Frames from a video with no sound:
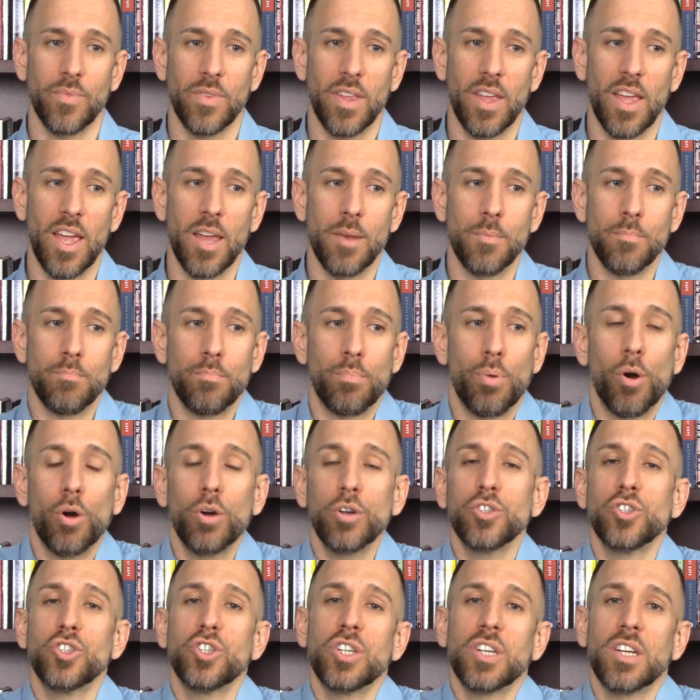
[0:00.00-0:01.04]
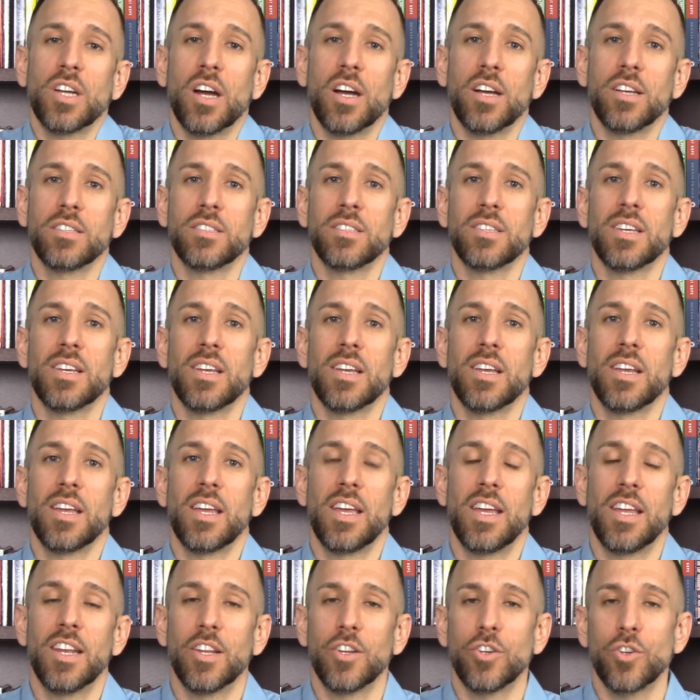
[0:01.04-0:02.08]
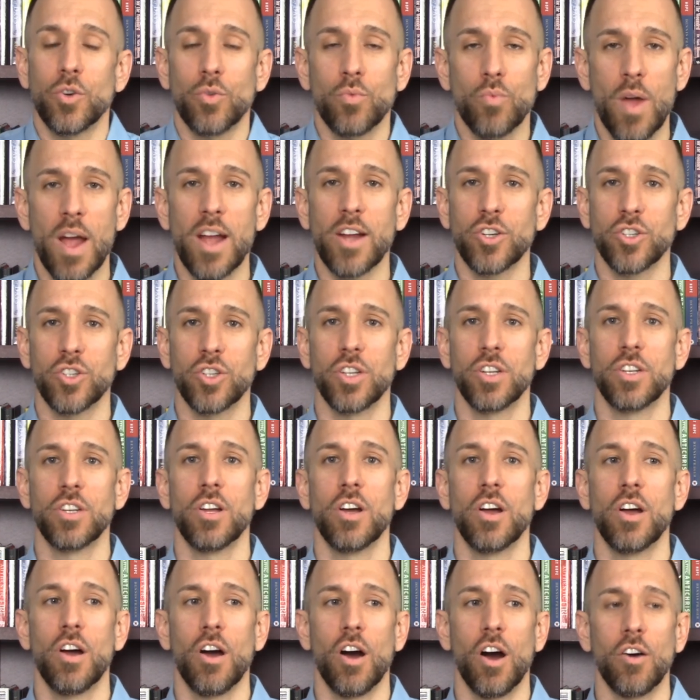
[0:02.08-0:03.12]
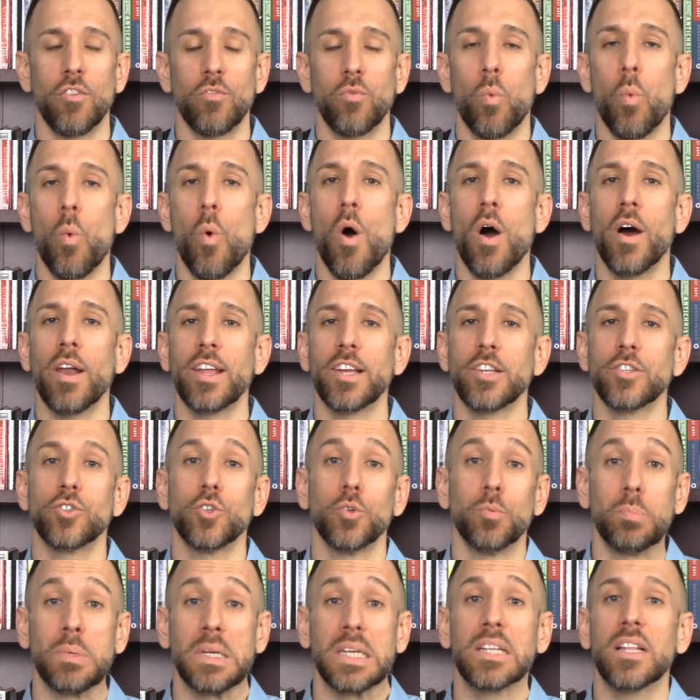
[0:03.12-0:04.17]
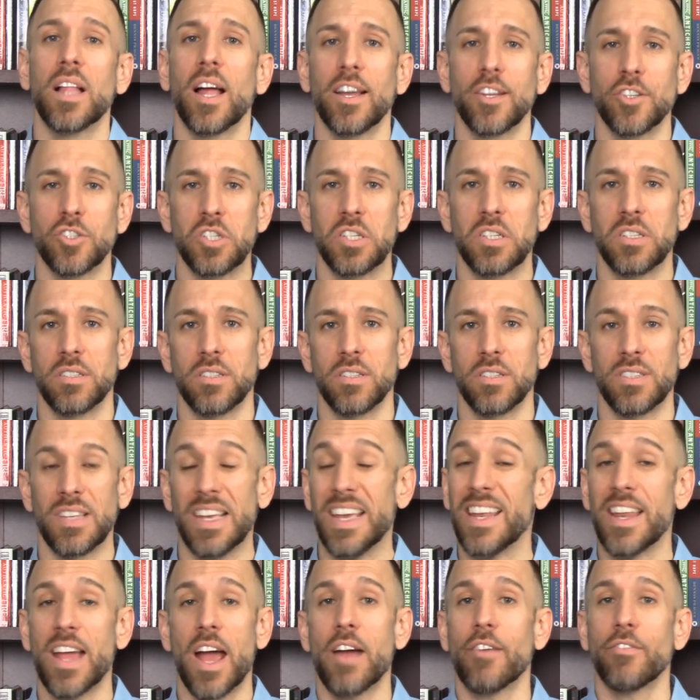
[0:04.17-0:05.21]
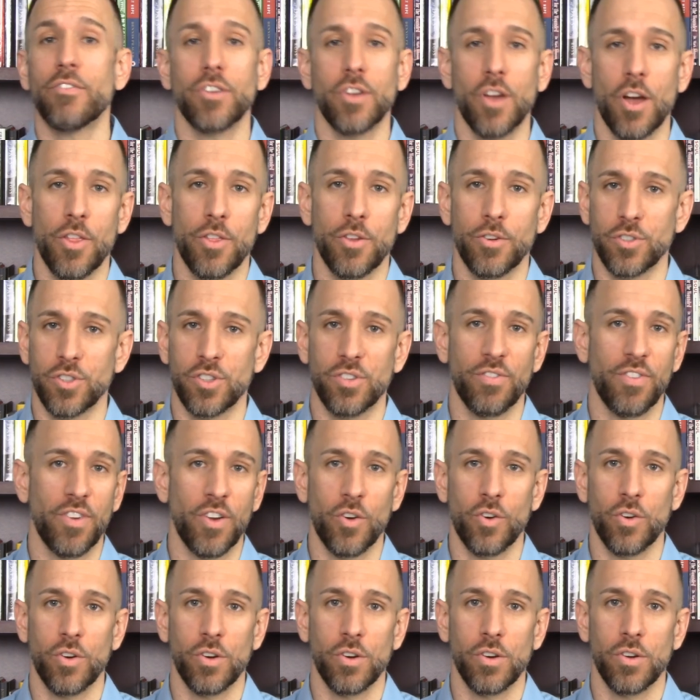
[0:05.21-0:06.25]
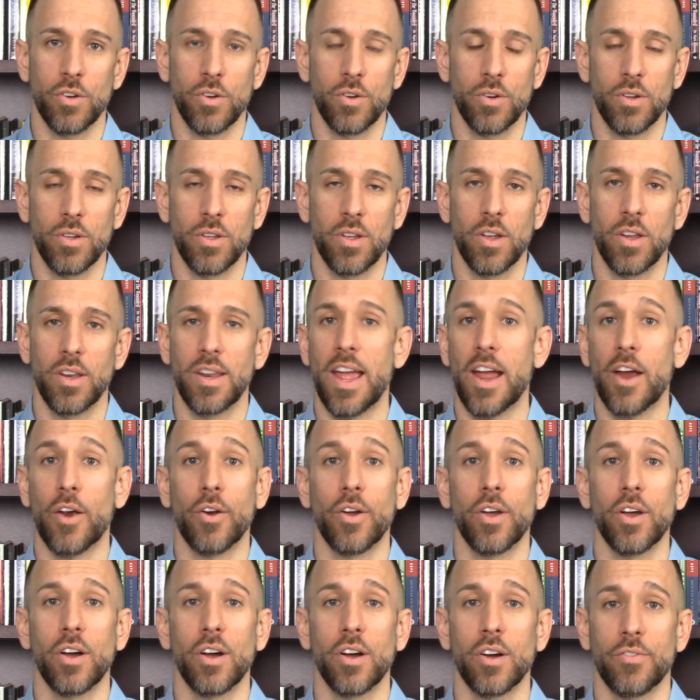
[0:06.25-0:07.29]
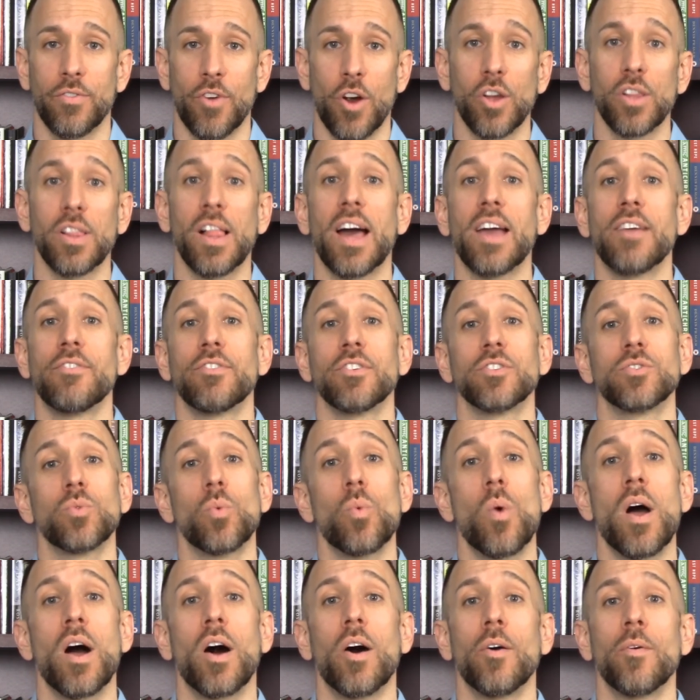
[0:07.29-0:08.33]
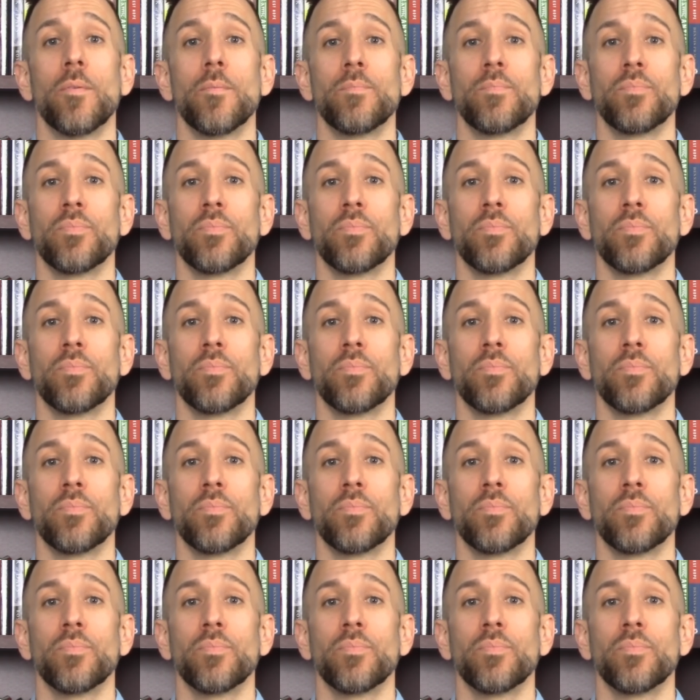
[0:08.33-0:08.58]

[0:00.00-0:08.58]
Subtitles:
and pushing us in a direction of wanting to be like Jesus in every other sphere and area of our life as well.